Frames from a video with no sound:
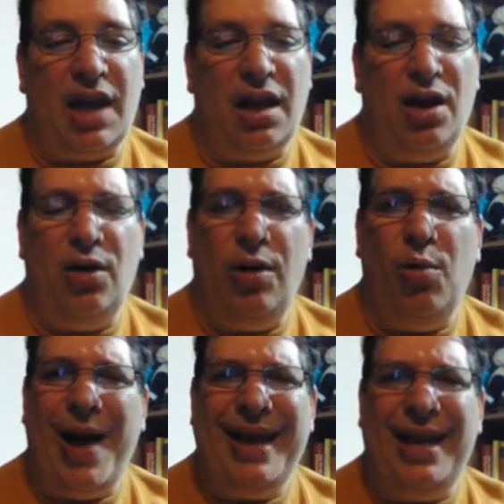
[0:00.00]

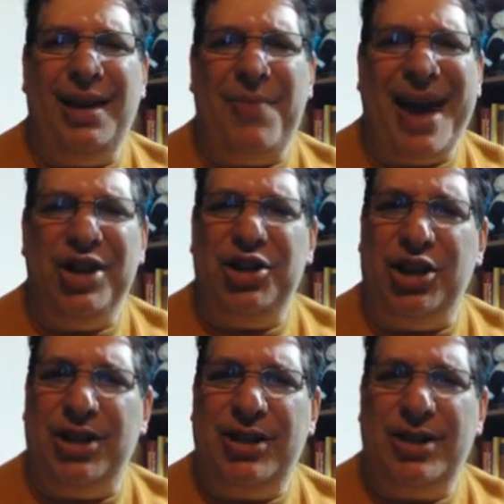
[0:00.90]
Awaiting
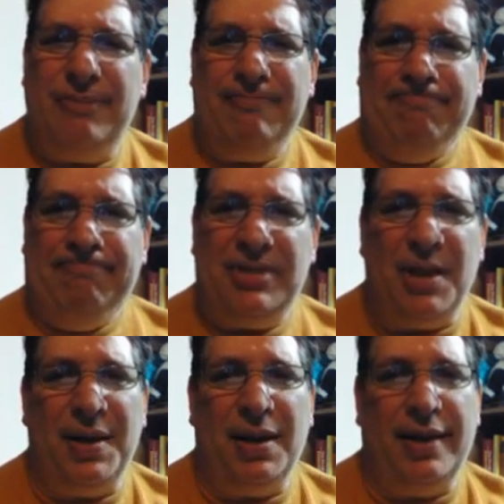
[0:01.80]
Patience,
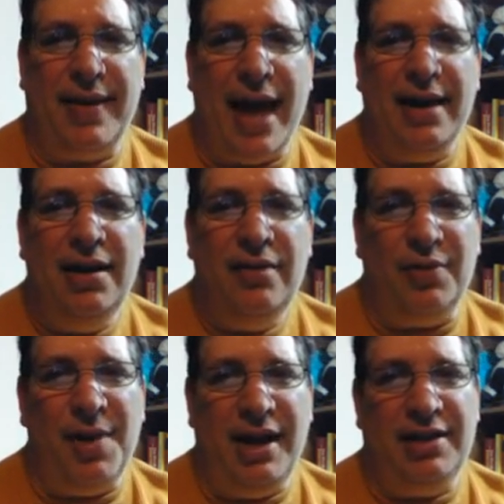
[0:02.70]
something like that,
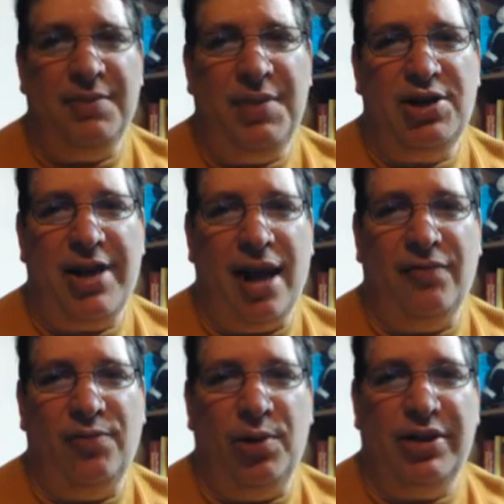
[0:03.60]
from Huntington Beach,
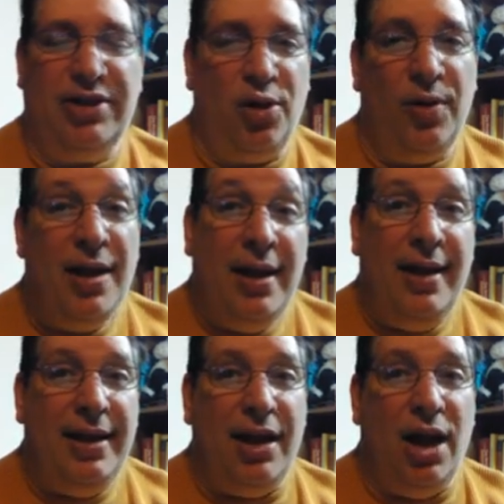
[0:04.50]
California. So,
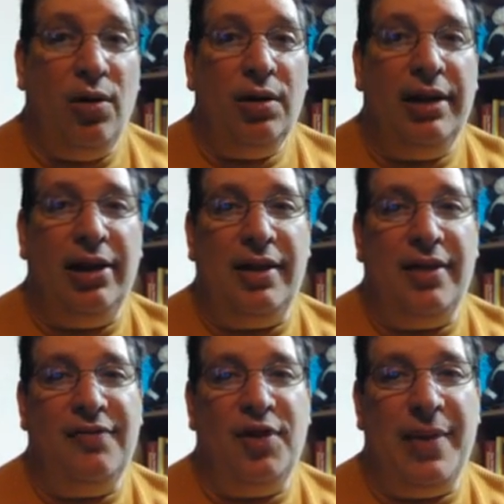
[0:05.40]
clearly
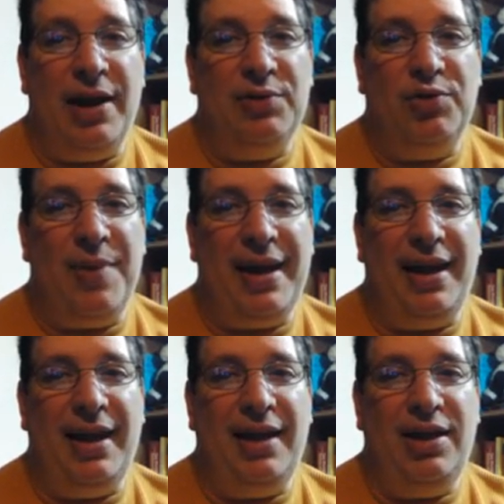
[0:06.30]
the filmmakers were
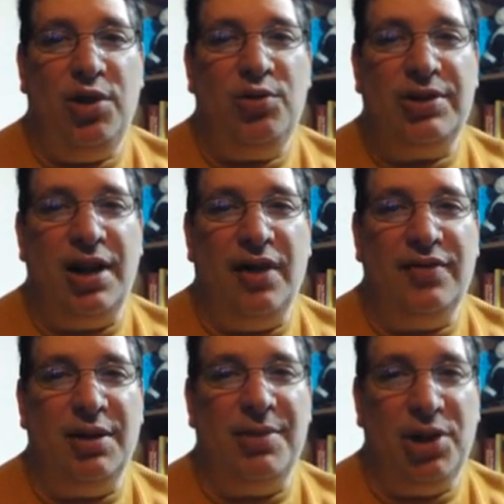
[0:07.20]
making use
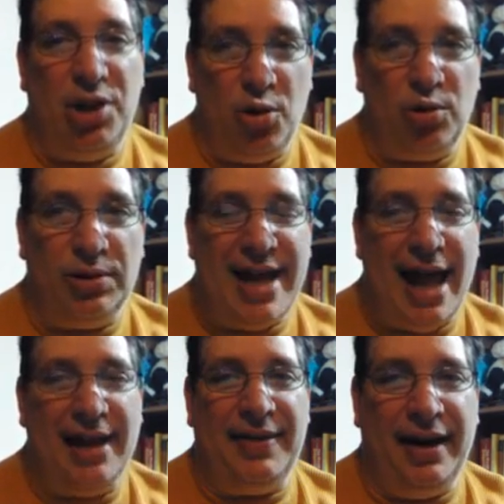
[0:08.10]
of some of the local
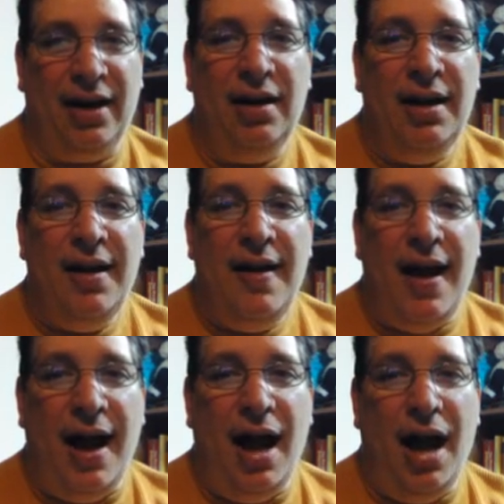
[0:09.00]
talent there.
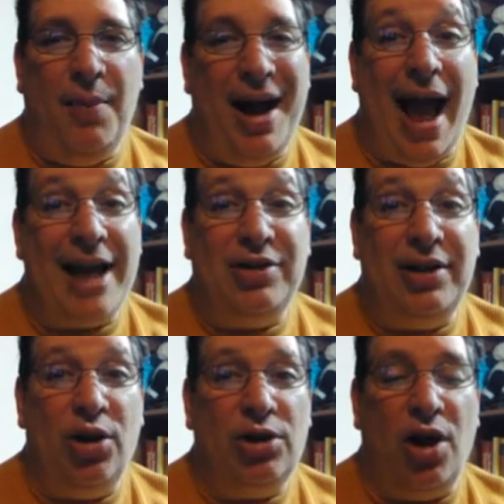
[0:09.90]
I
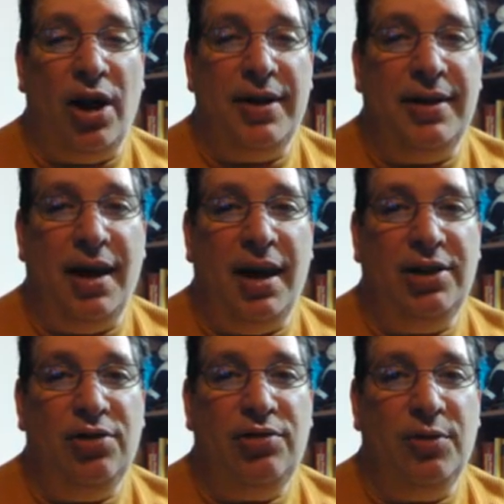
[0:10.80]
actually looked on
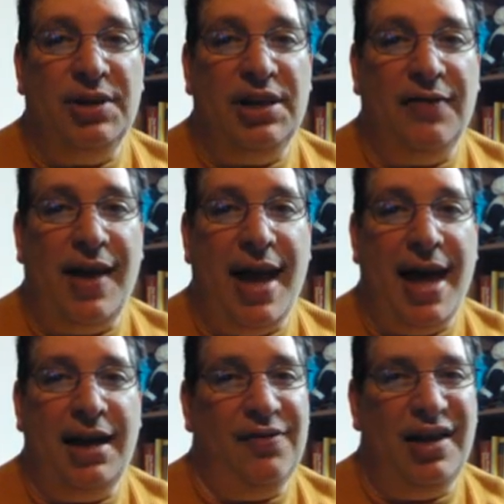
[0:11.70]
YouTube to see if they
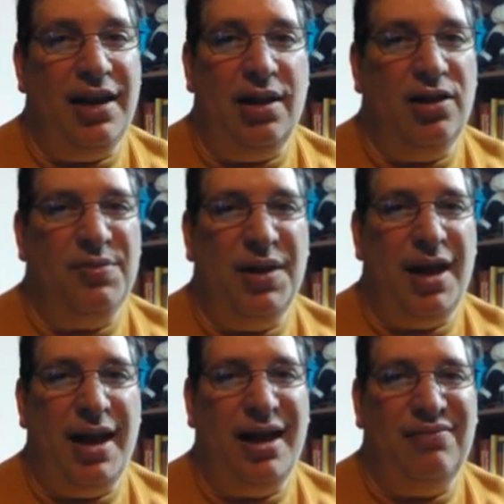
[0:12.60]
had any videos, but
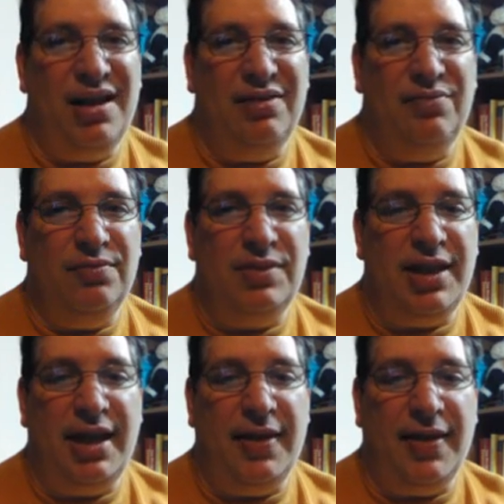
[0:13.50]
I didn't
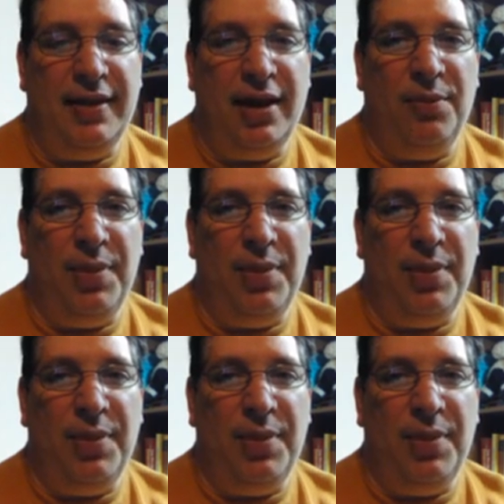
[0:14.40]
see anything there.